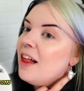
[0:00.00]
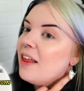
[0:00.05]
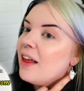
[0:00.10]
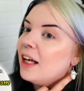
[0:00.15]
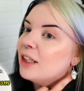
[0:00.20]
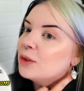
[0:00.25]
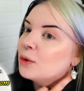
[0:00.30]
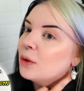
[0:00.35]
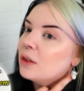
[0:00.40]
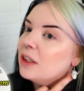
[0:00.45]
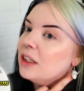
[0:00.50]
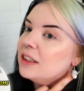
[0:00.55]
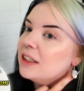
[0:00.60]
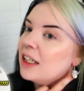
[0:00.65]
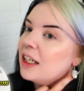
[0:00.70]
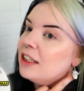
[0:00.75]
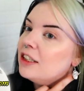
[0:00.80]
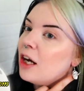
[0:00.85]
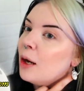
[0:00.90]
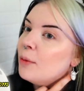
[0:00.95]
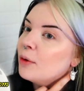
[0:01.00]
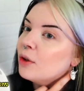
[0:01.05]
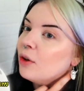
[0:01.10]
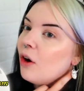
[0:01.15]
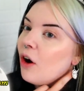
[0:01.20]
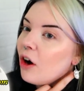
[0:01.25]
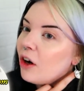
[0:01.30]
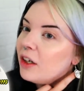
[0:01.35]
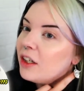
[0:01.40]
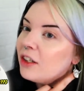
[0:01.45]
That's where these anatomical
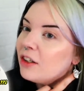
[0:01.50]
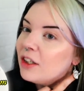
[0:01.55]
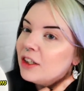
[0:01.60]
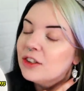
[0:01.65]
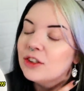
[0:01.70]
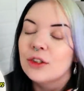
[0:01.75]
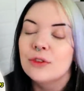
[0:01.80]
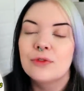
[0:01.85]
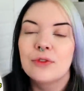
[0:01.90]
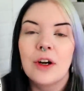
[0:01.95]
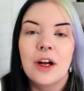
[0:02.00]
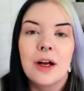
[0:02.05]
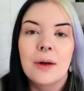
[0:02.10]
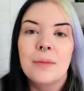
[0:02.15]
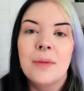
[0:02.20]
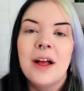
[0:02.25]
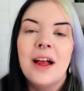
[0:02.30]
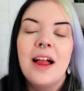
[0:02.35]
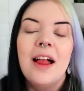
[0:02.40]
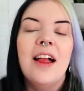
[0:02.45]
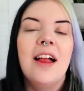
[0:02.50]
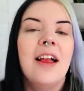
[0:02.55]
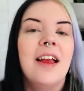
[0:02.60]
heart earrings are from.